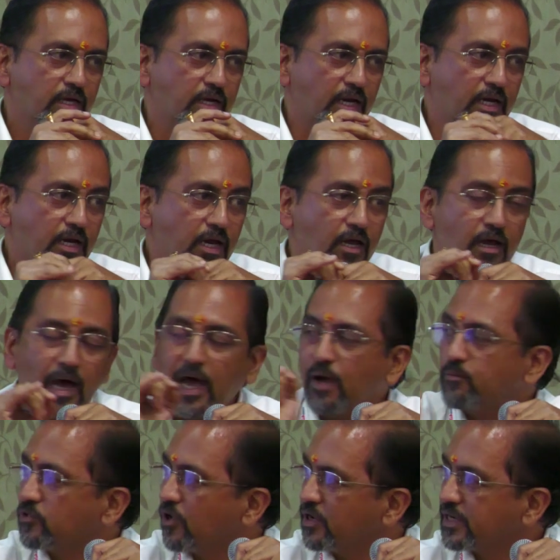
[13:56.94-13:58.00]
Right? I
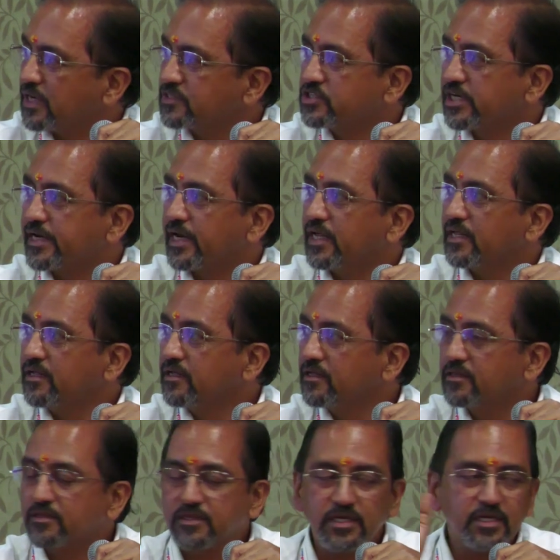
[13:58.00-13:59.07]
am not considering
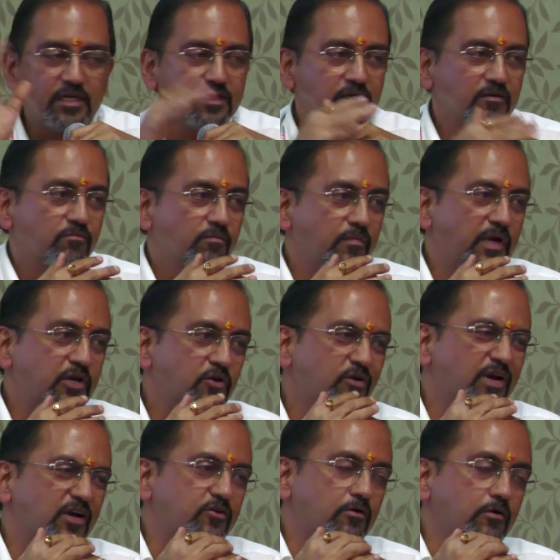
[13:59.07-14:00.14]
the
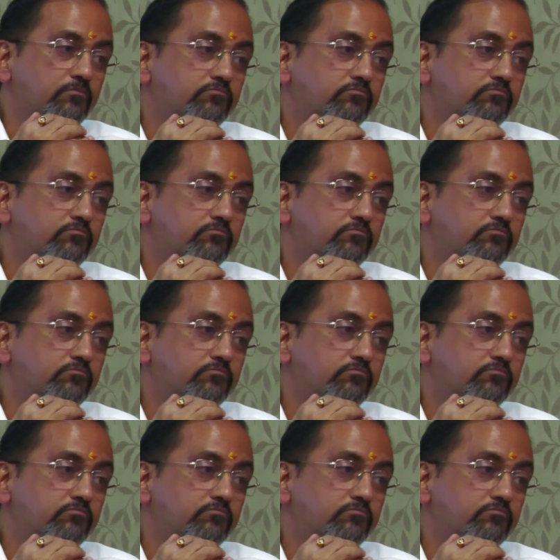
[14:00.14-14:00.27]
manure at all,